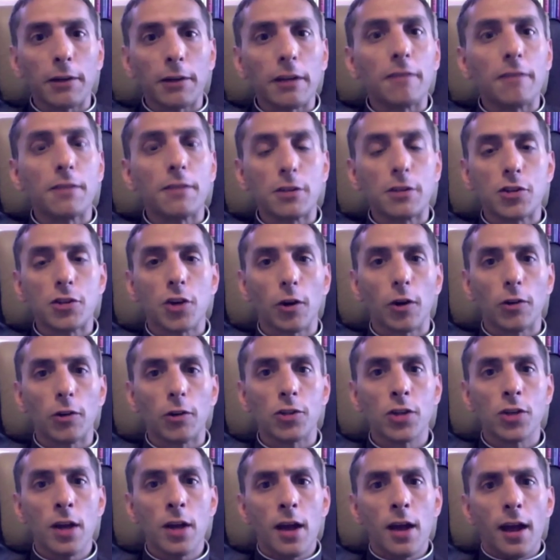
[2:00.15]
of the
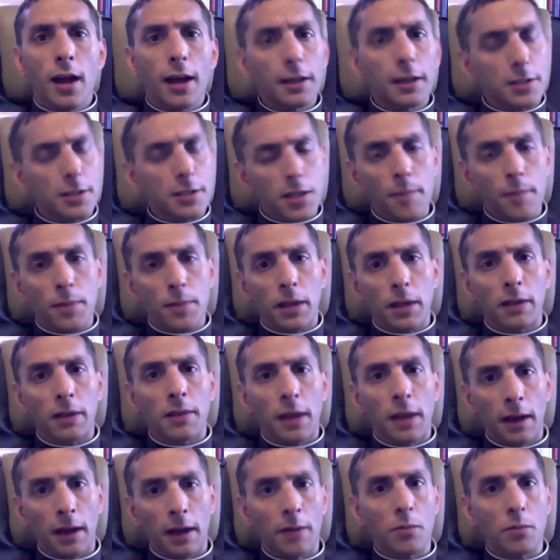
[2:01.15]
church. And it's
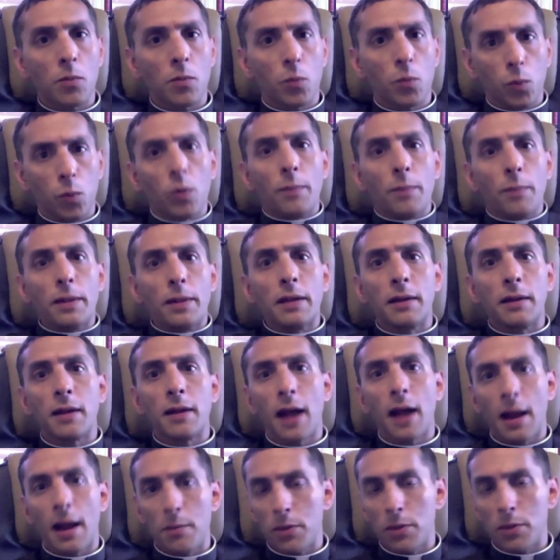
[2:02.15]
something that would
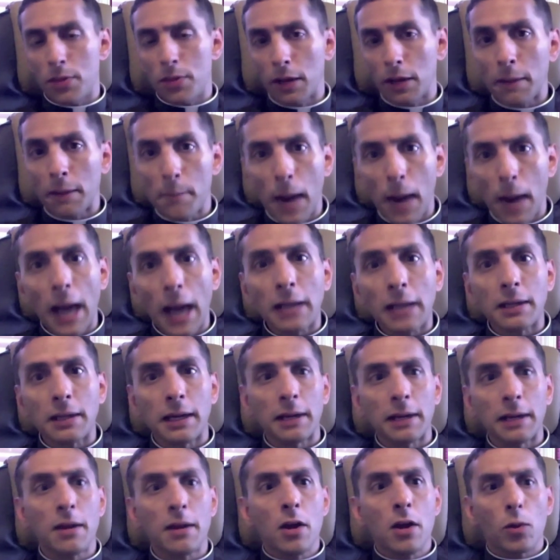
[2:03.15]
be, I would think,
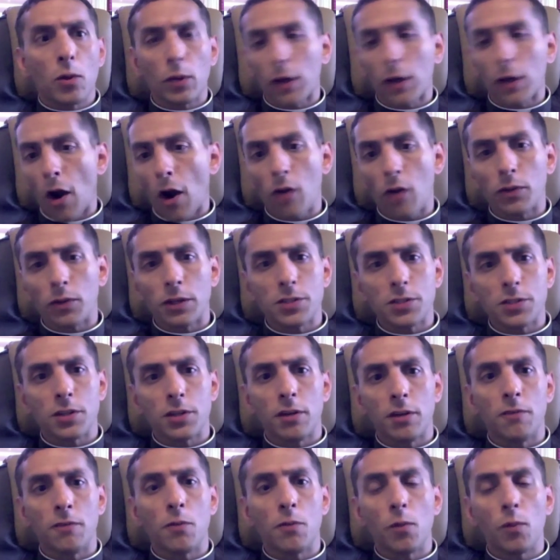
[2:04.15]
binding, regardless
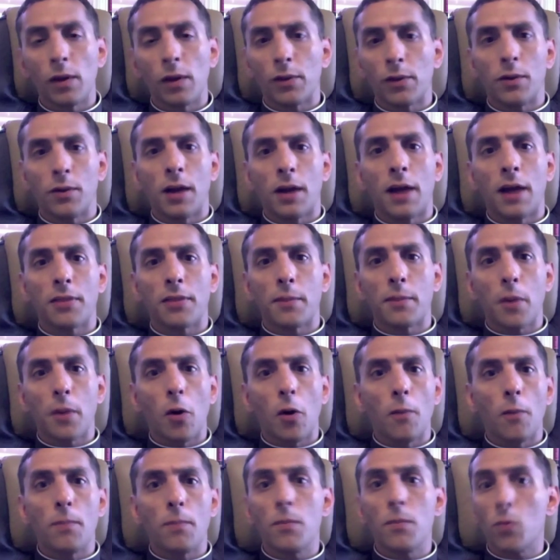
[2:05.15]
of whether or not the
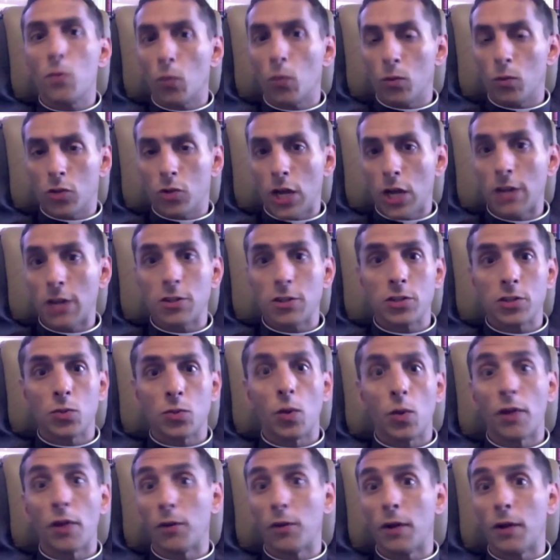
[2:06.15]
Pope
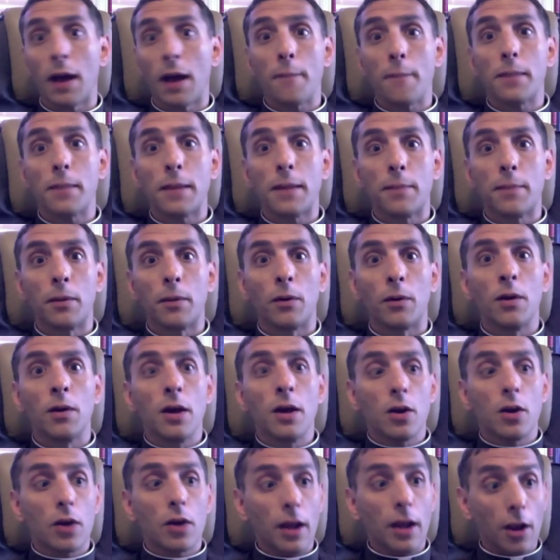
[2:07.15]
changes, whether or not people
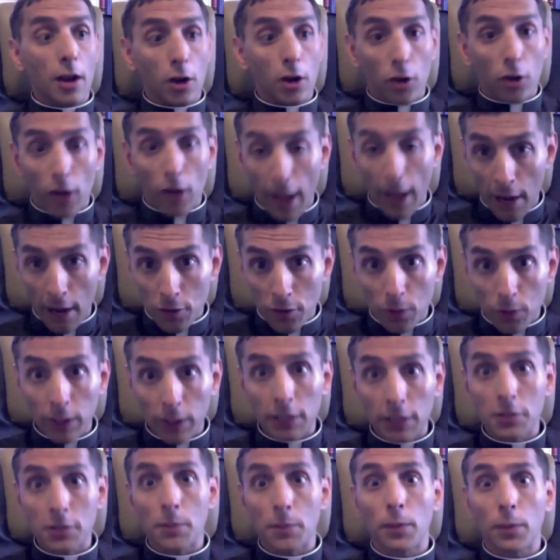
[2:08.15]

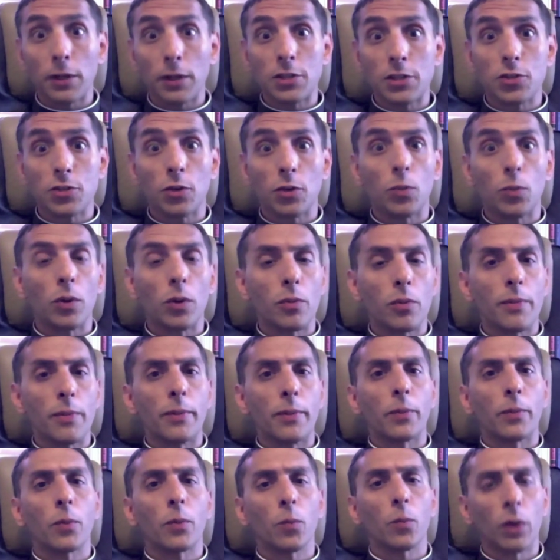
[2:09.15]
entering into priesthood would
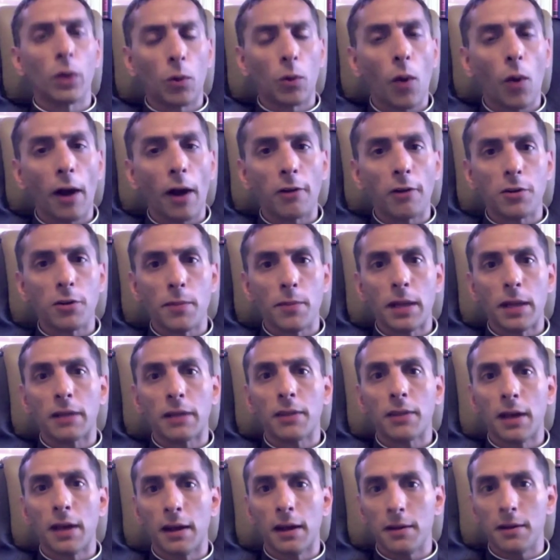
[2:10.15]
be required to
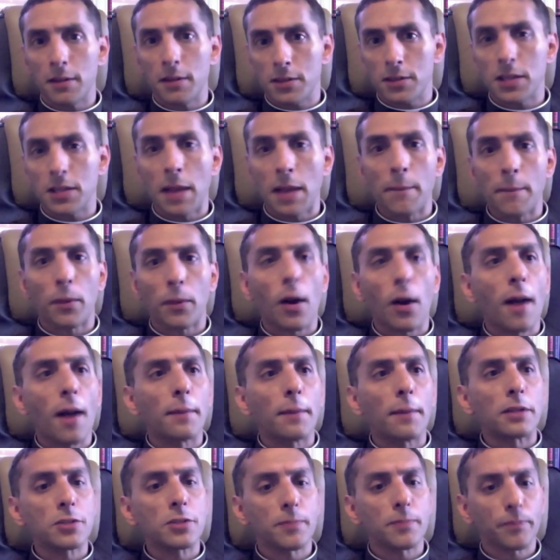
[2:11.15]
make that same
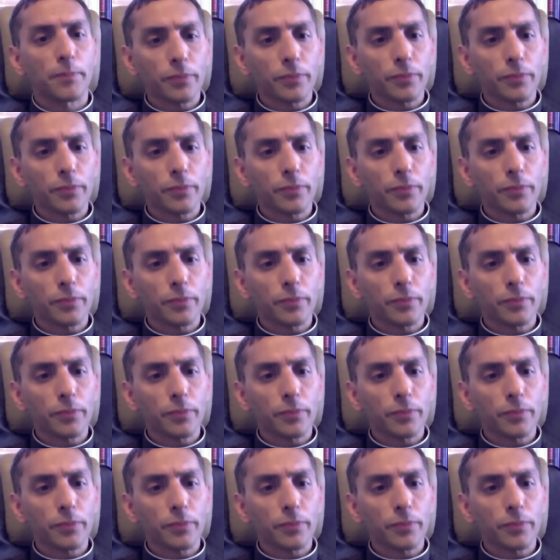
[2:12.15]
promise.